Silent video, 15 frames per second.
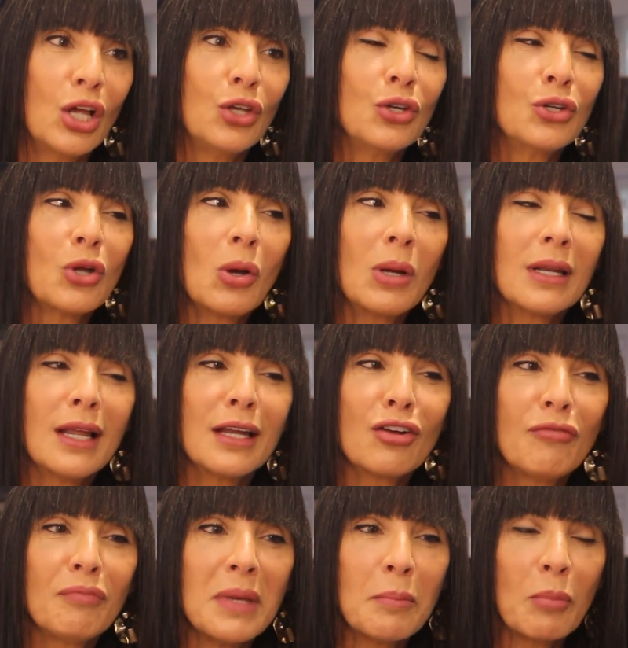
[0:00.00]
A lot
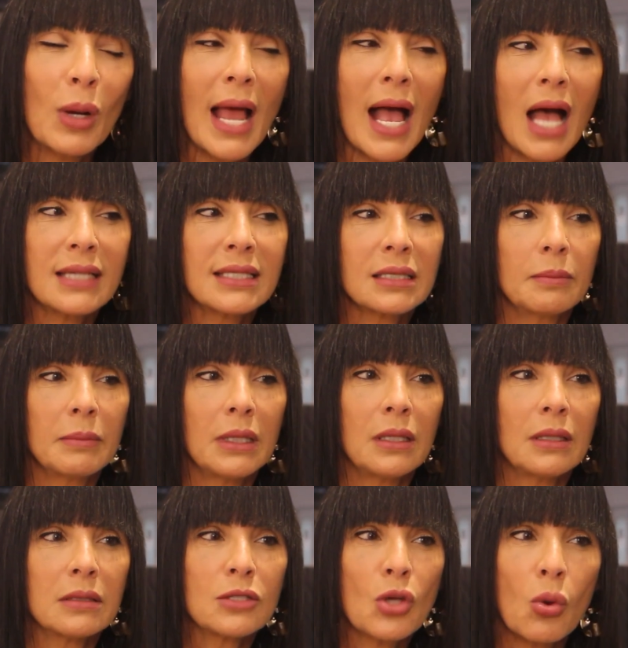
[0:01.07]
of people ask
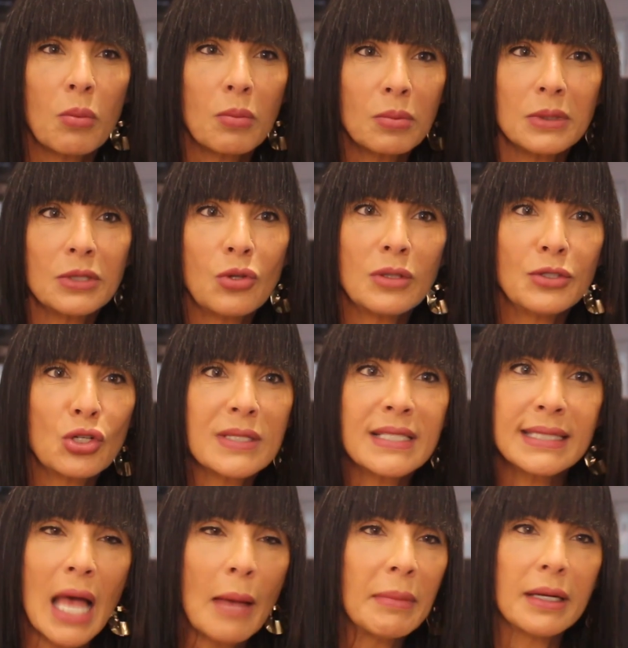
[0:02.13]
me, so, your
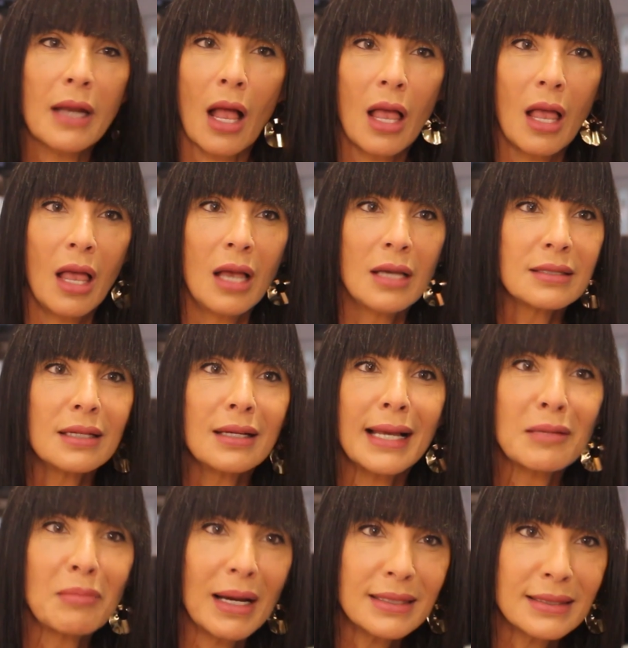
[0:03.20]
stamina. So
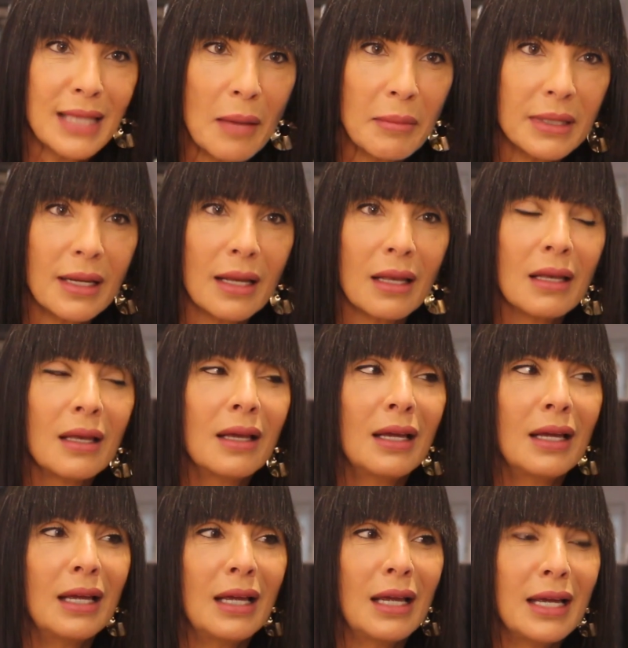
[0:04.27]
like my stamina
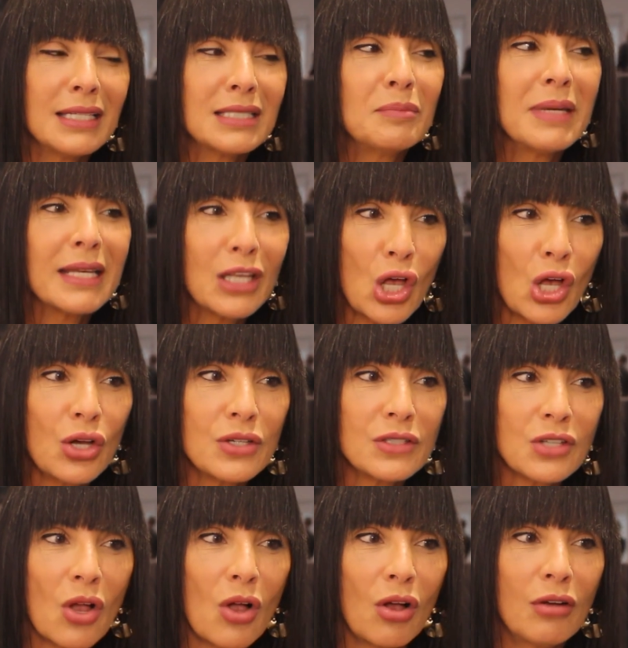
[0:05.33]
is
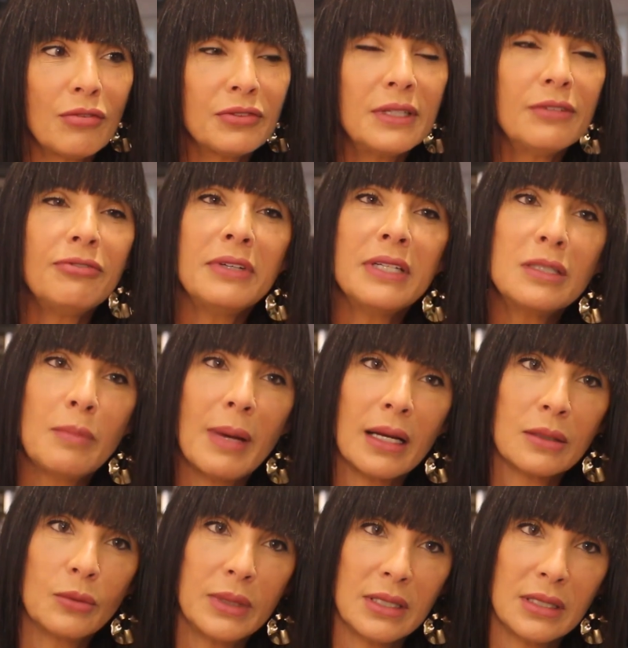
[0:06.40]
because of the
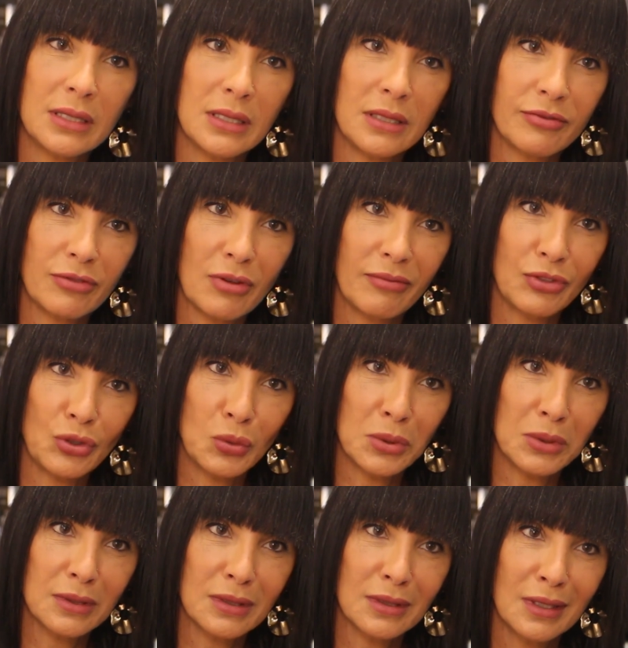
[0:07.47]
feedback we receive from
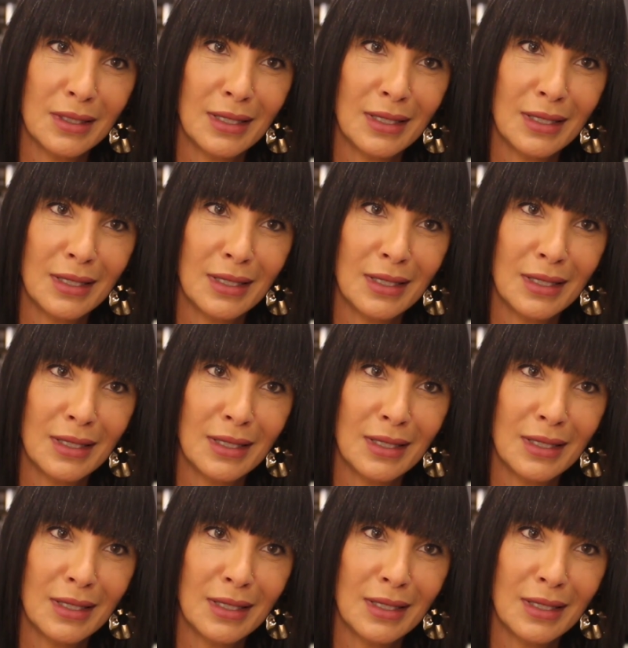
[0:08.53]
viewers.